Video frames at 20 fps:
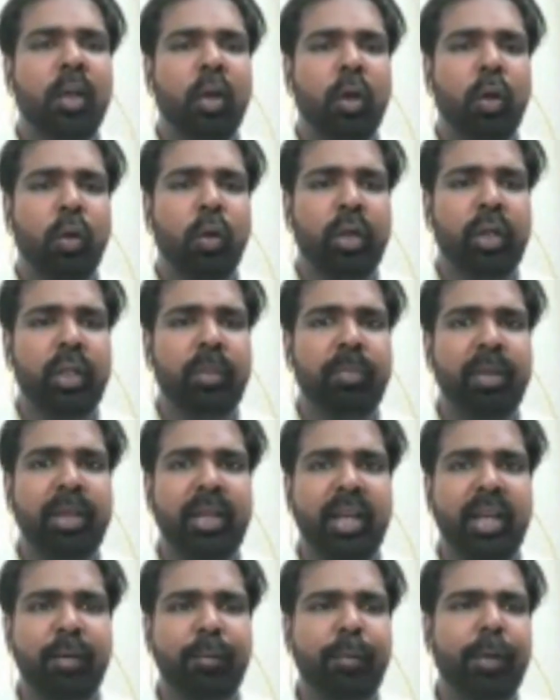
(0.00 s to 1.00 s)
already
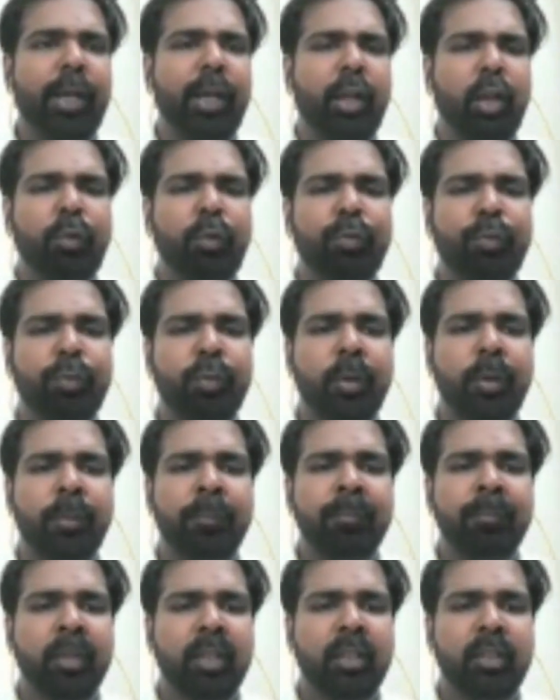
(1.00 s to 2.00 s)
be aware of.
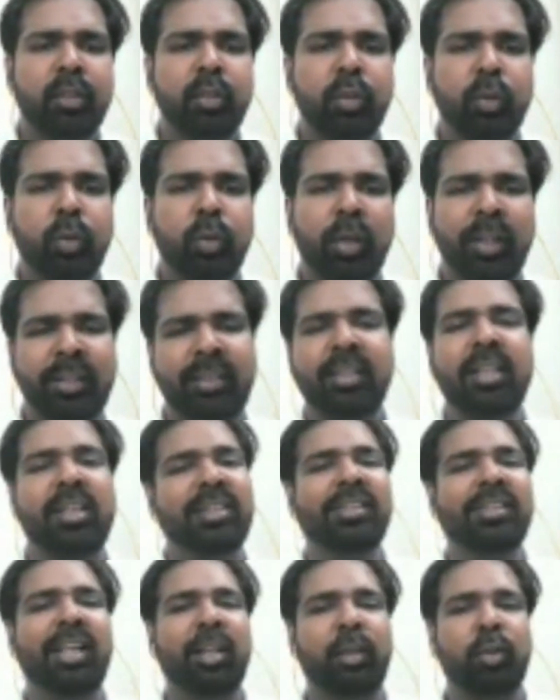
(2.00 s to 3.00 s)
So, and
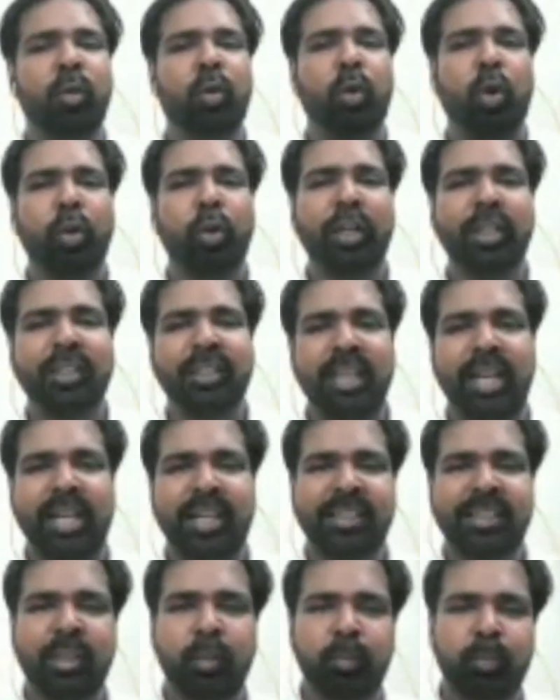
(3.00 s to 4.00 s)
there's no, no rocket
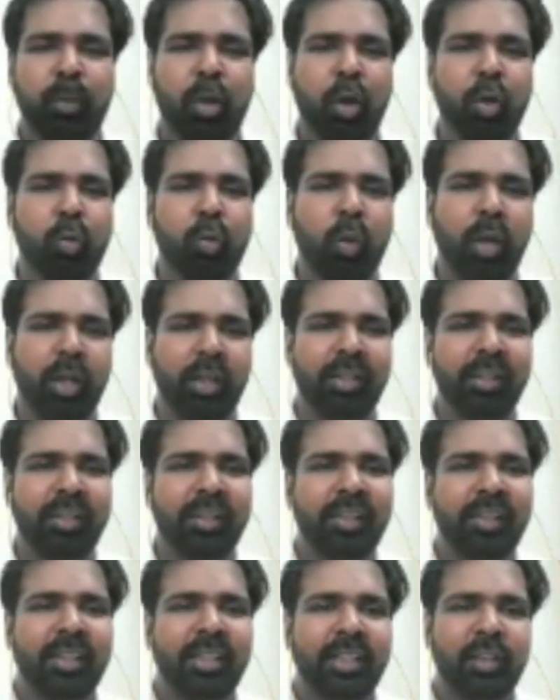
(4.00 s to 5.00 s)
science in block one.
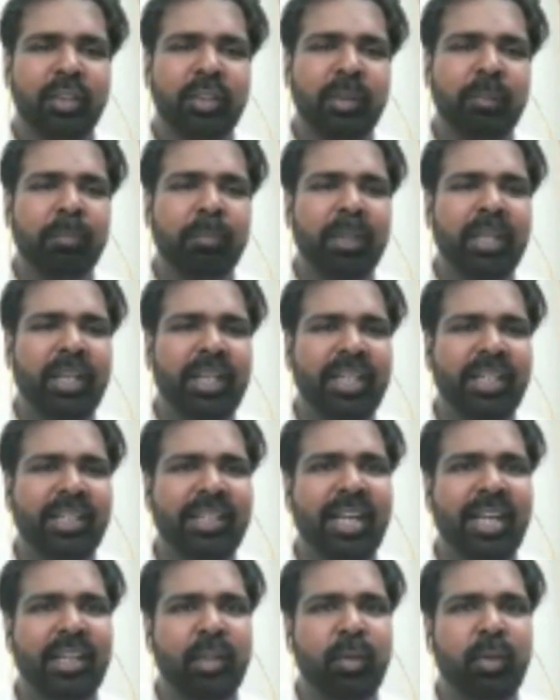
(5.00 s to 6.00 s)
You simply read
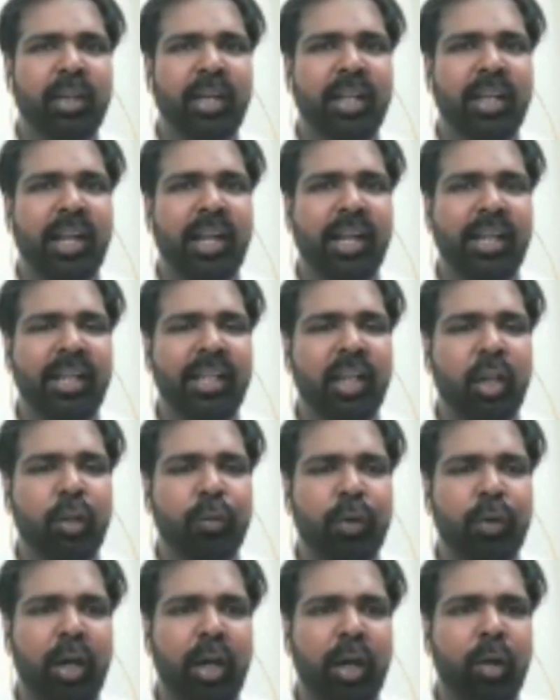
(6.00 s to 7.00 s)
that, you will get an idea
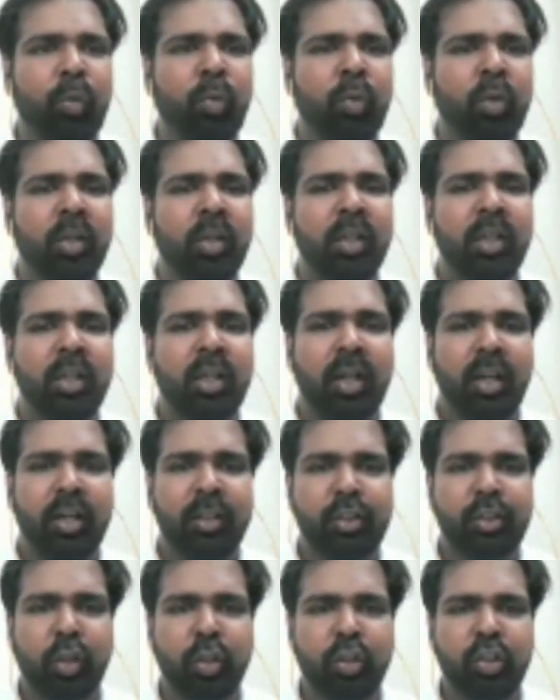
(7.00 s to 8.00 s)
of how a
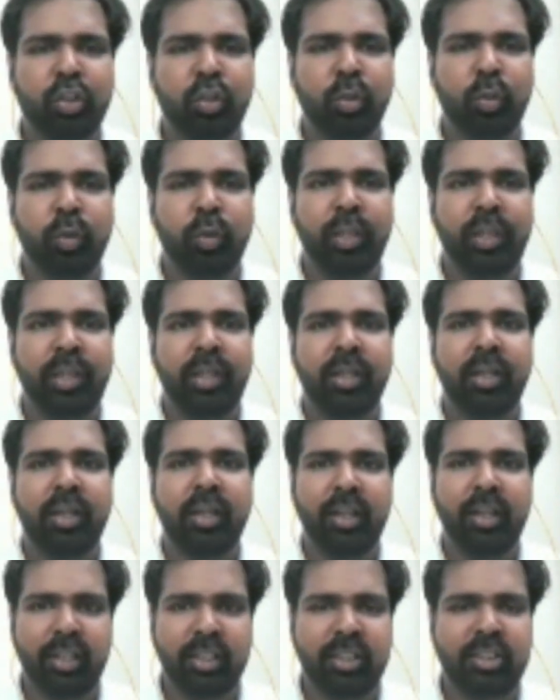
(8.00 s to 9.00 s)
short story
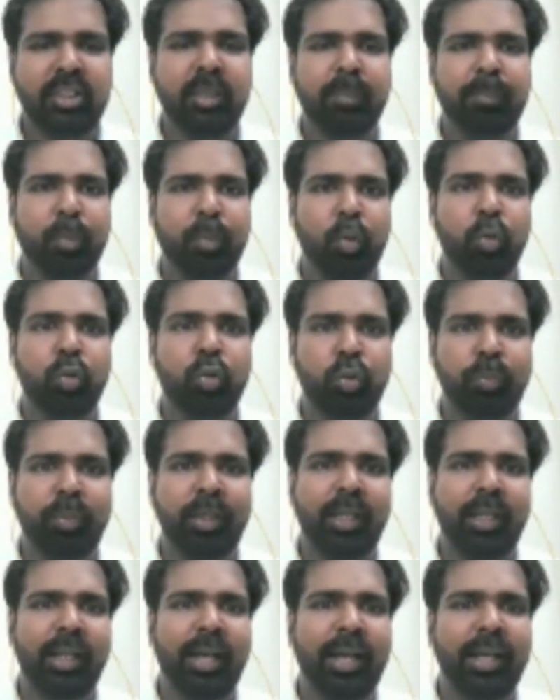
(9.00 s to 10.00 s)
is supposed to
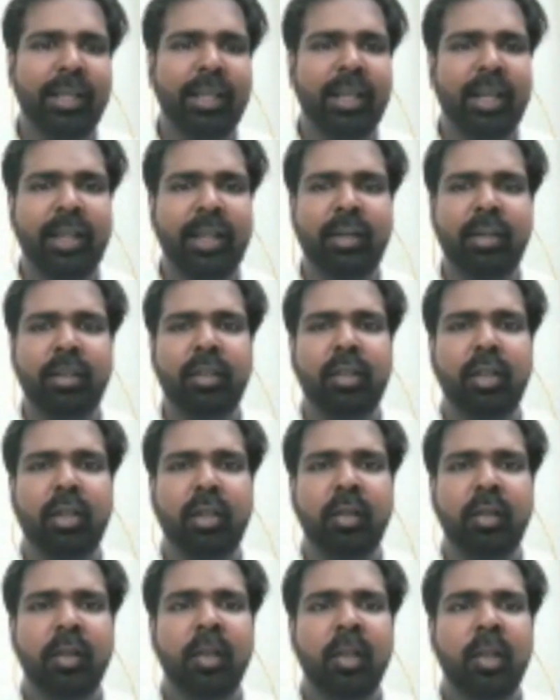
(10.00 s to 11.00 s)
be like and
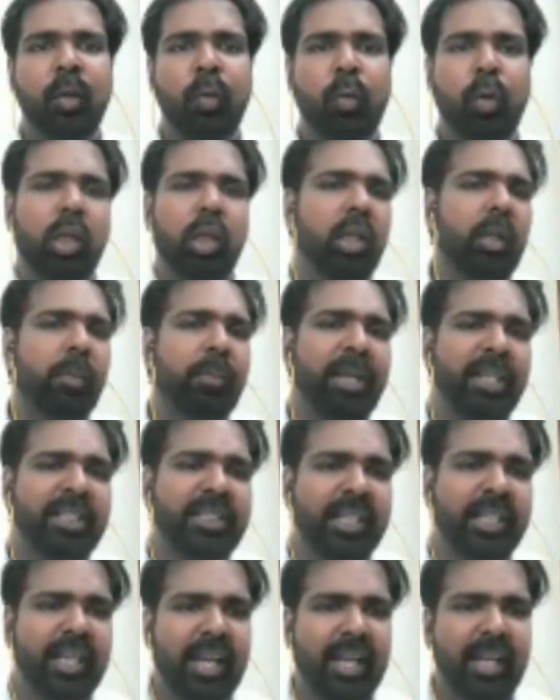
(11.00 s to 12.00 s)
uh, what are the
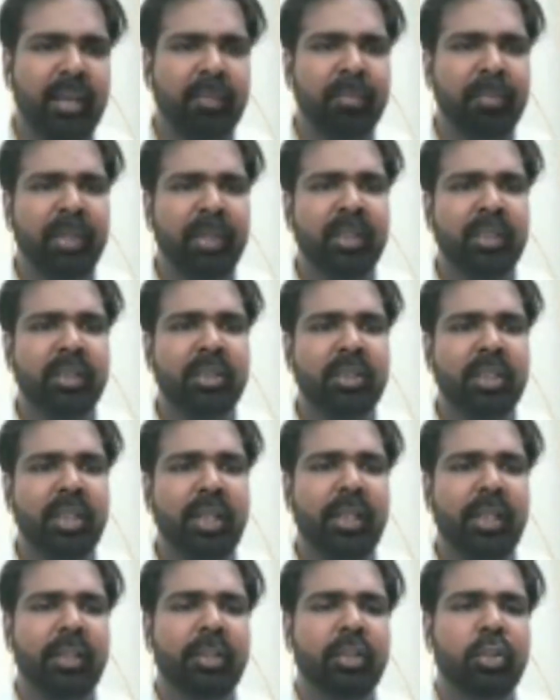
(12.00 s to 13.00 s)
basic elements
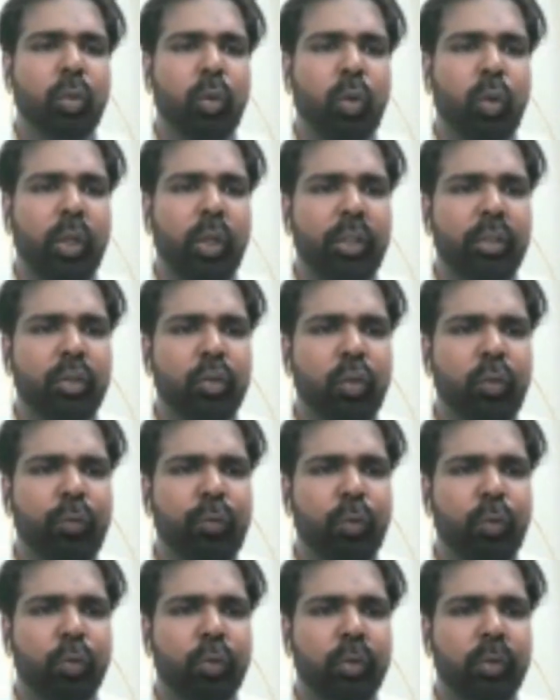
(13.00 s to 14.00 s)
and so on and so
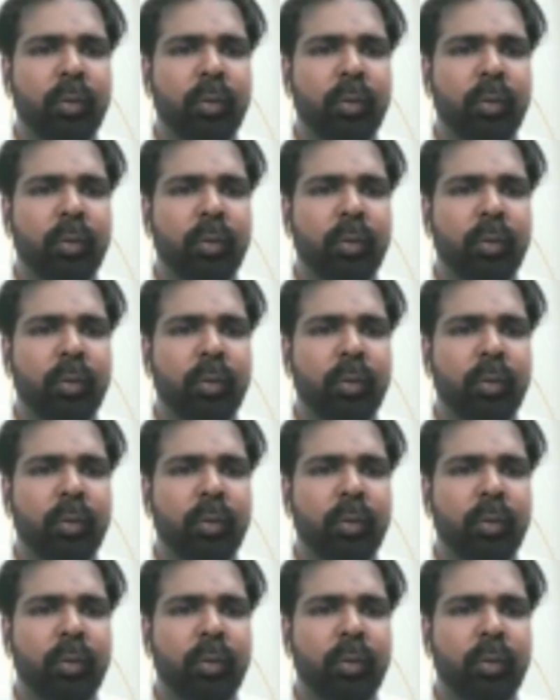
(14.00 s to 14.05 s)
forth